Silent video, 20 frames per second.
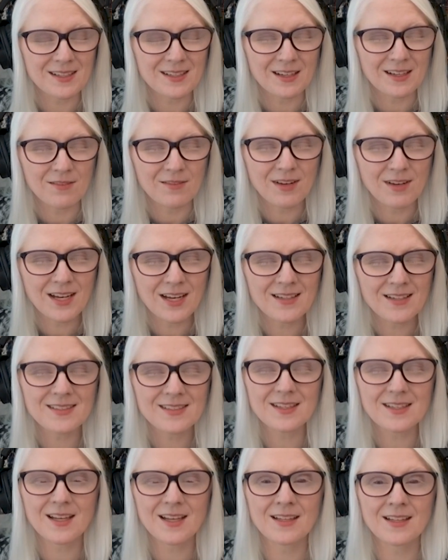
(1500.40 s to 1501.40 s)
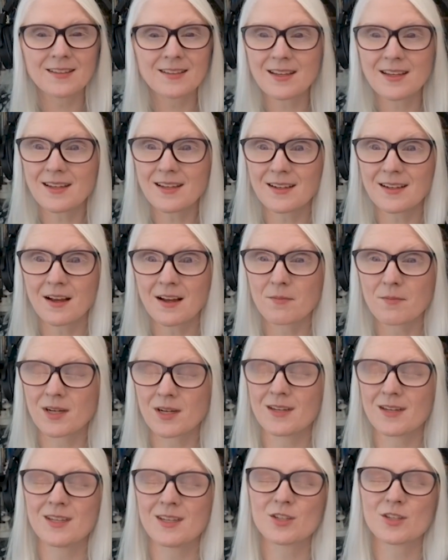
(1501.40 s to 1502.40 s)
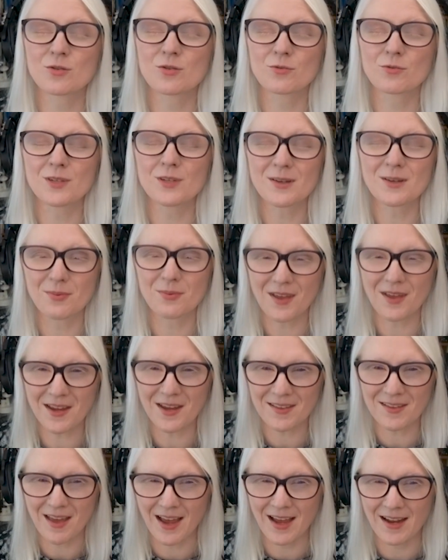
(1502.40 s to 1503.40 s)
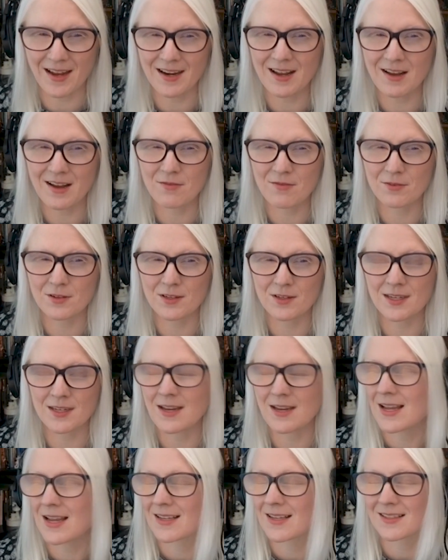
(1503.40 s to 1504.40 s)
in advance, and then I'm going to need to reapply that every